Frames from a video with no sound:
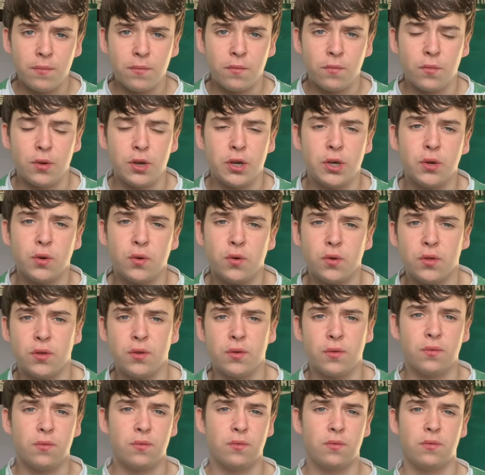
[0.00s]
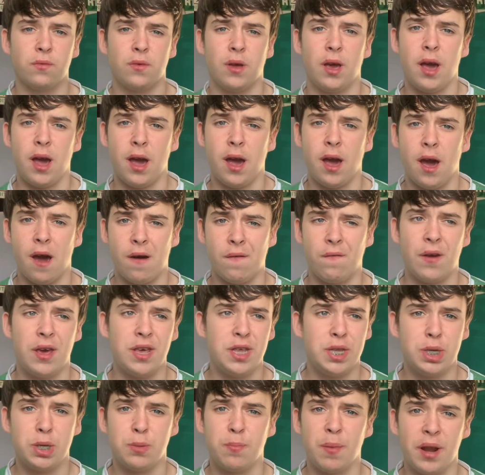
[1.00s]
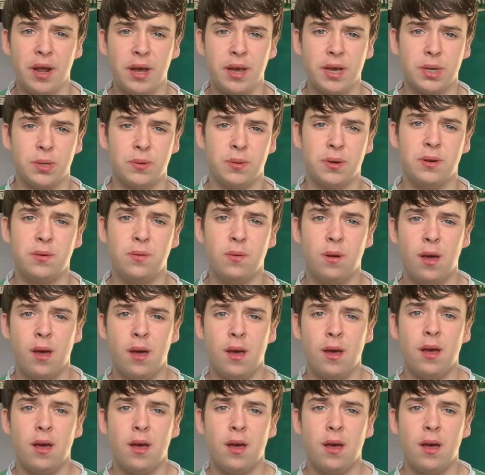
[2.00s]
We showed a fighting spirit as well.